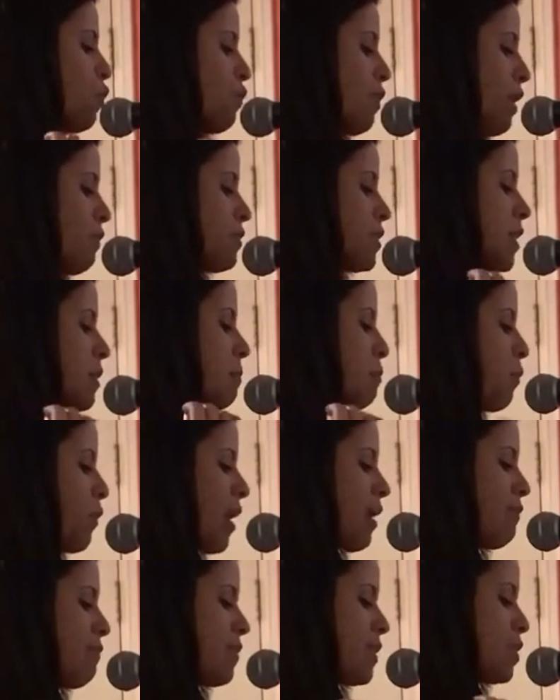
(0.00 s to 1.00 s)
fountain
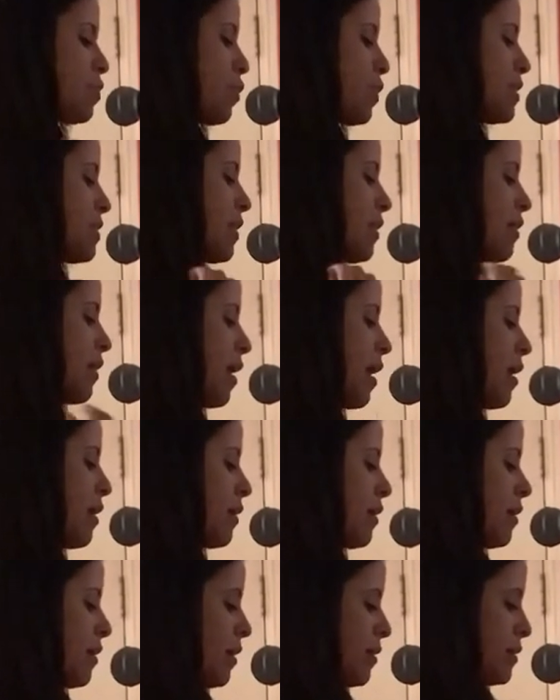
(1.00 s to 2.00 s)
breakfast wasn't
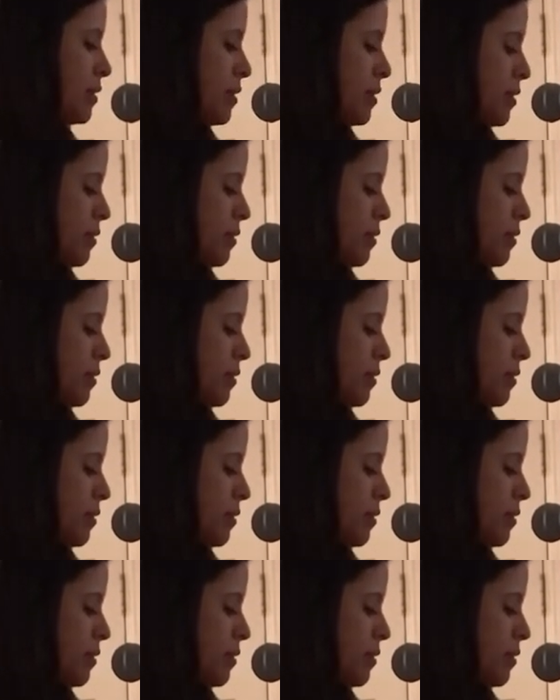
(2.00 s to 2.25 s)
cutting it.